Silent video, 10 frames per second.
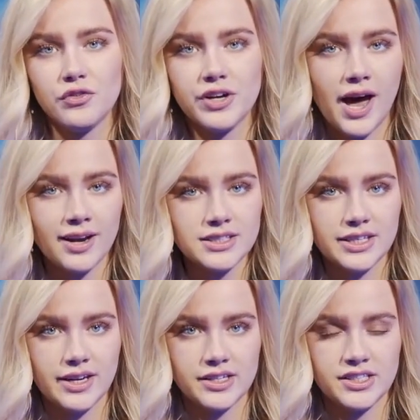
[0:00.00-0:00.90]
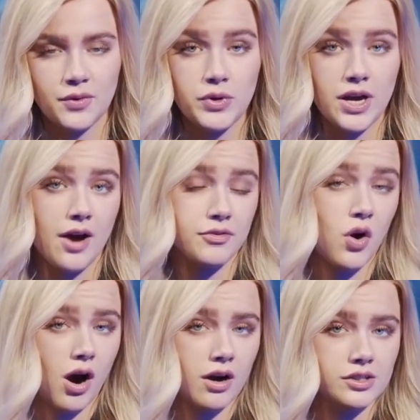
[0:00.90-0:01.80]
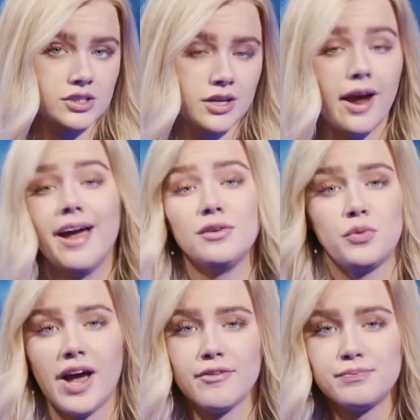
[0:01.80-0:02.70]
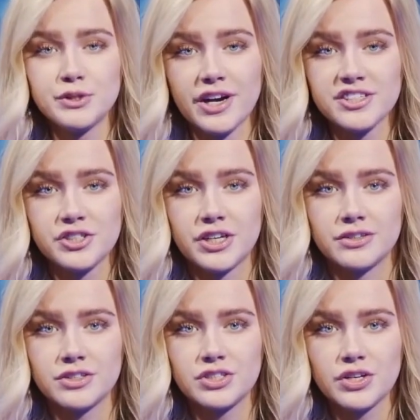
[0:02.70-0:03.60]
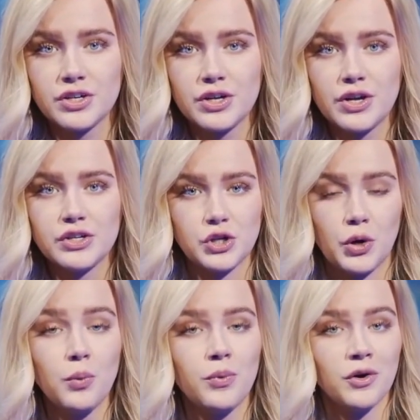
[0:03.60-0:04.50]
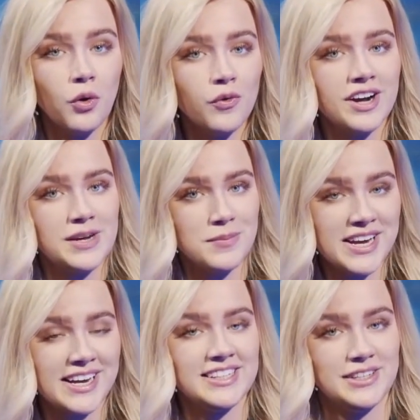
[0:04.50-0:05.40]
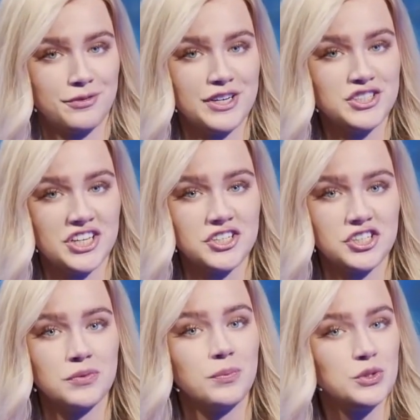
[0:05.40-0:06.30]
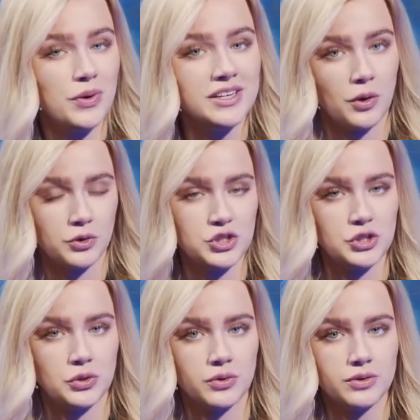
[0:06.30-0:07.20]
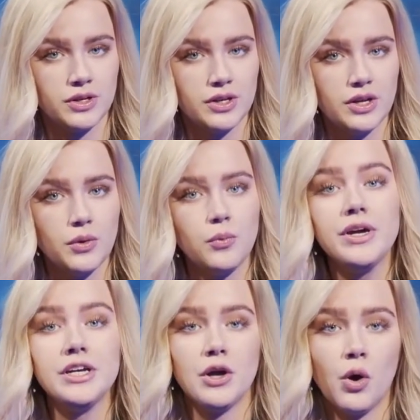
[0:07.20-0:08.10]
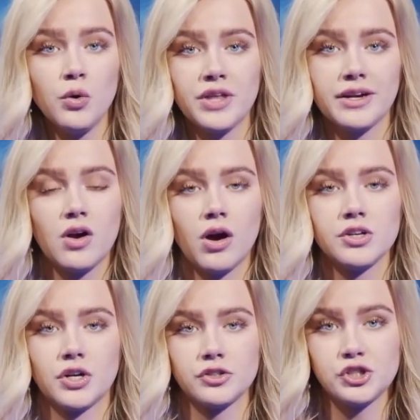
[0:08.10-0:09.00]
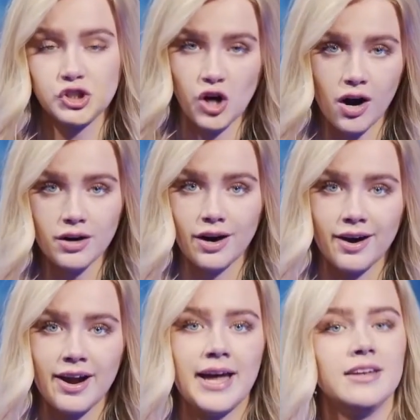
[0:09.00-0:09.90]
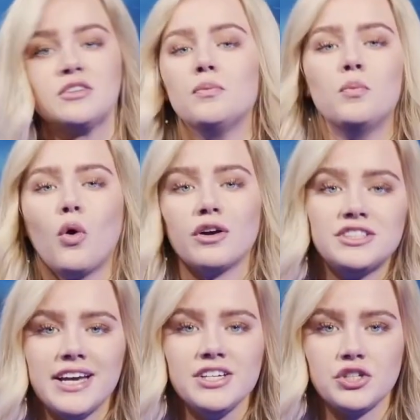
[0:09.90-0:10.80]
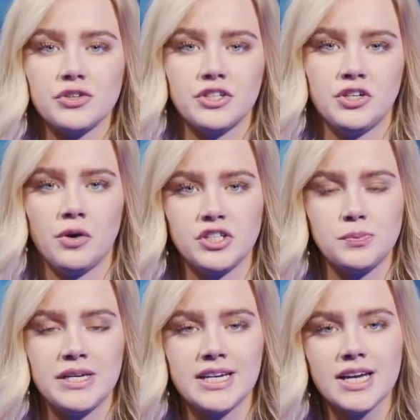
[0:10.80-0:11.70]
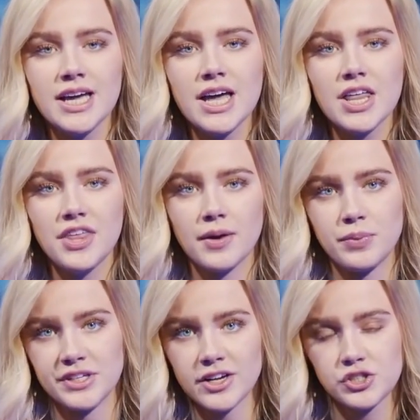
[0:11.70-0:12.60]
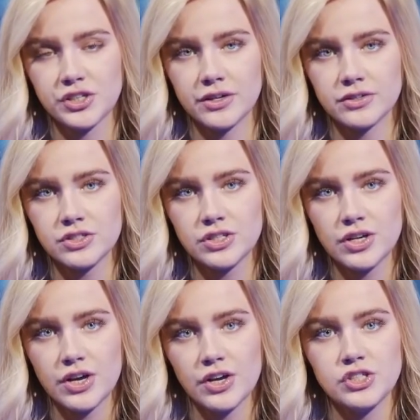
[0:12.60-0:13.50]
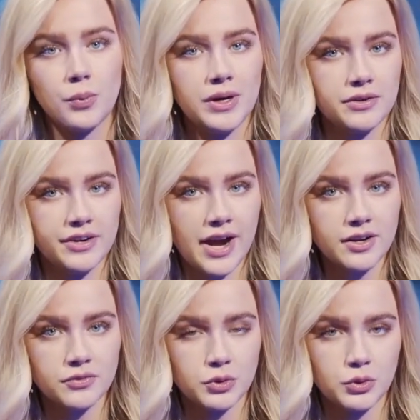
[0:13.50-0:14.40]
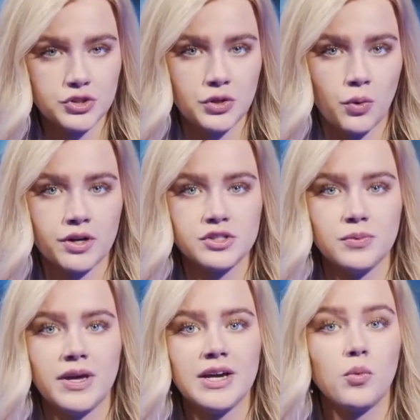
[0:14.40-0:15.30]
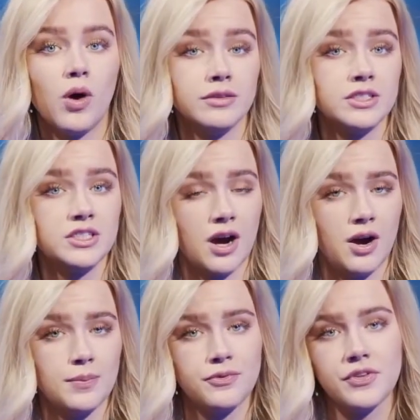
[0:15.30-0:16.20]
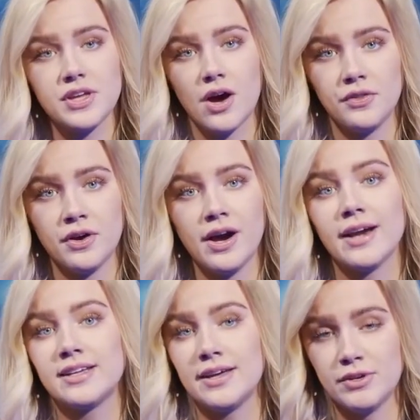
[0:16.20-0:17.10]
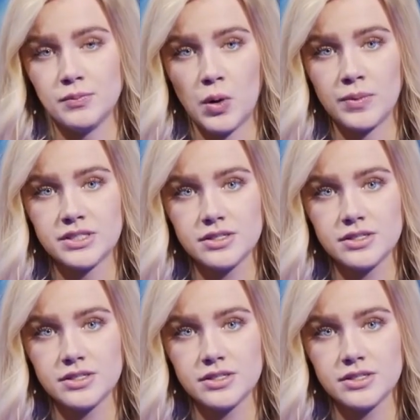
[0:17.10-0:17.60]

Reality is that we have cars we have pedestrians. So we're already making a differentiation between those two. We know that cars are stronger and more dangerous, so to speak, pedestrians. So we created rules in order to make one stop for the other at given moments in